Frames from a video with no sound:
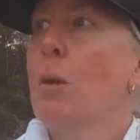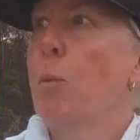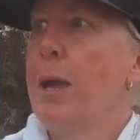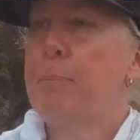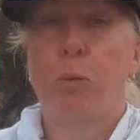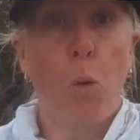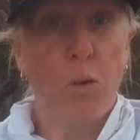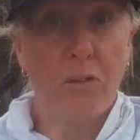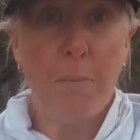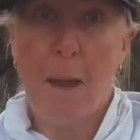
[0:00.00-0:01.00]
where
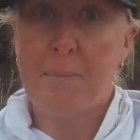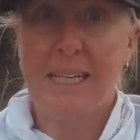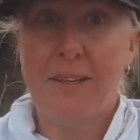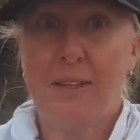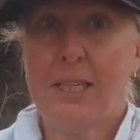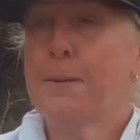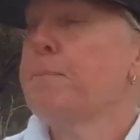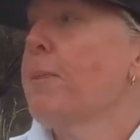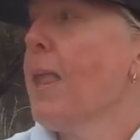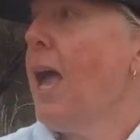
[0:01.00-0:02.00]
prawns might be living.
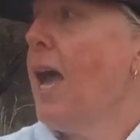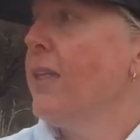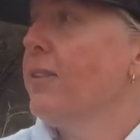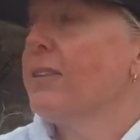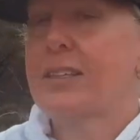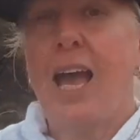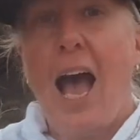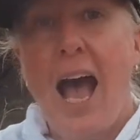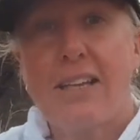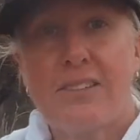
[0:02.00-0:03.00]

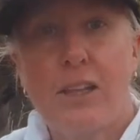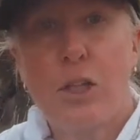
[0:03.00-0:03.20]
Cast the